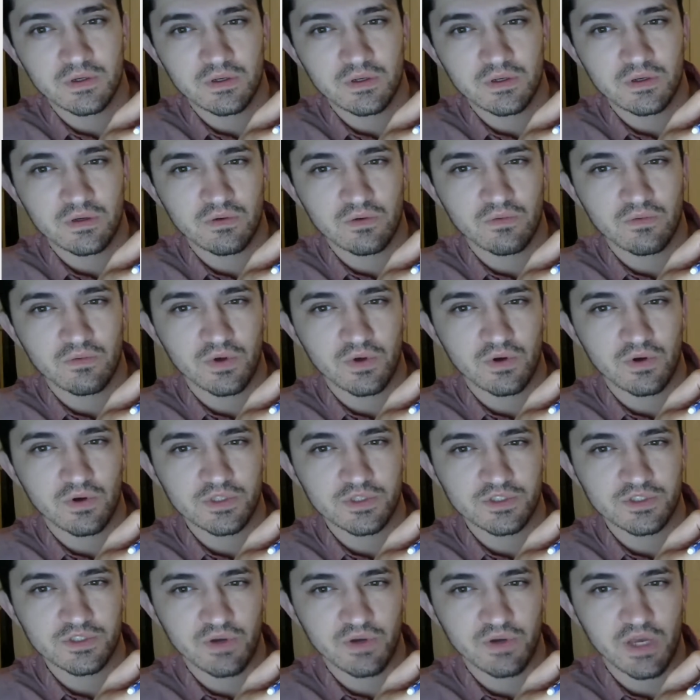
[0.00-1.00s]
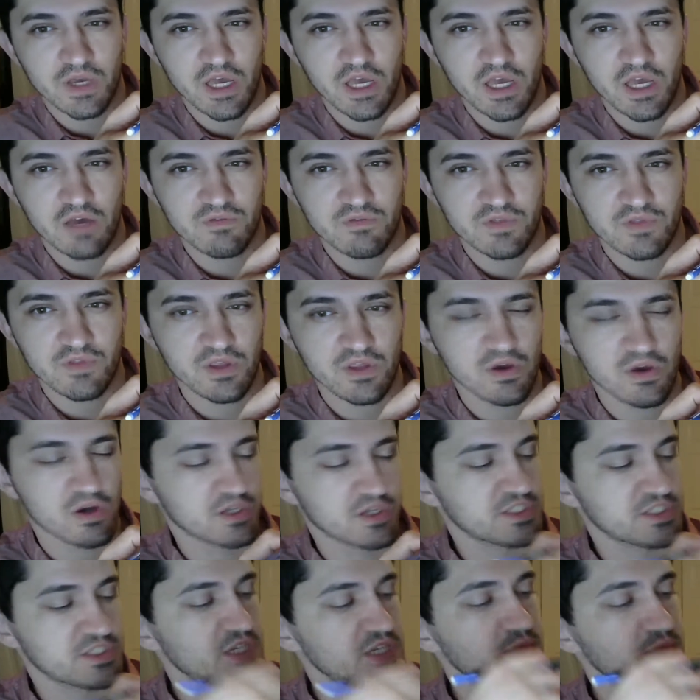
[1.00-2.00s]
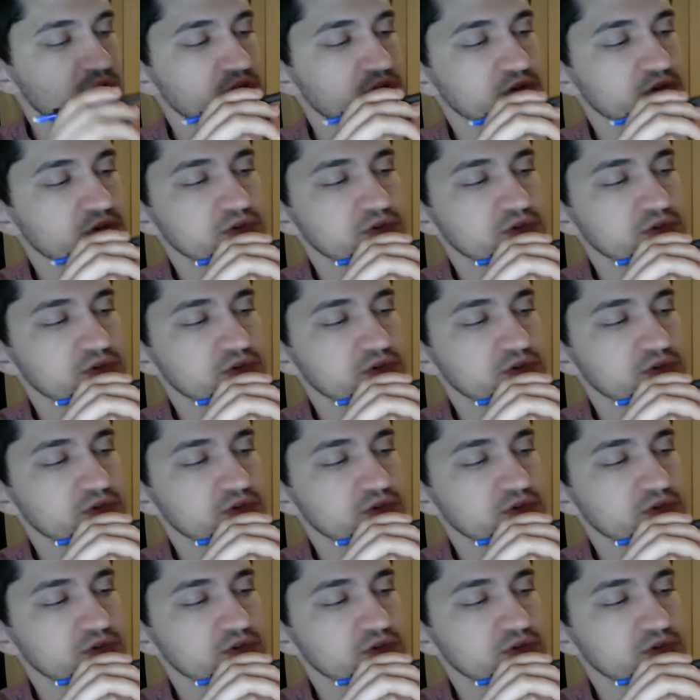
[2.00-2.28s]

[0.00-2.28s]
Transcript: We also have the occipital,